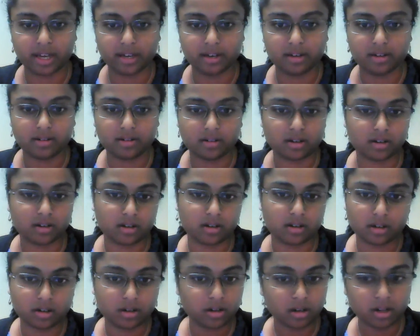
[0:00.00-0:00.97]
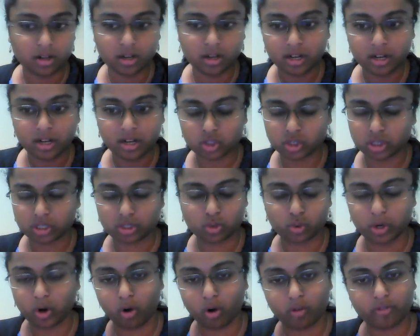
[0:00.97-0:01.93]
and just
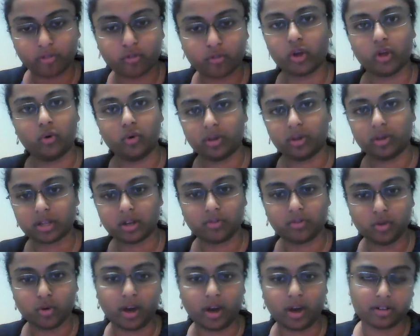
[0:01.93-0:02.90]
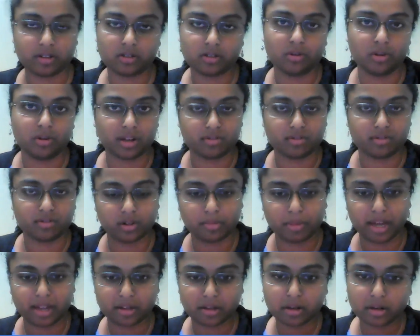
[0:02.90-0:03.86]
do it all for you instead of you having to do several
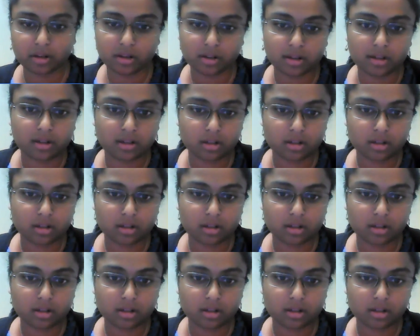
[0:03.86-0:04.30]
commands.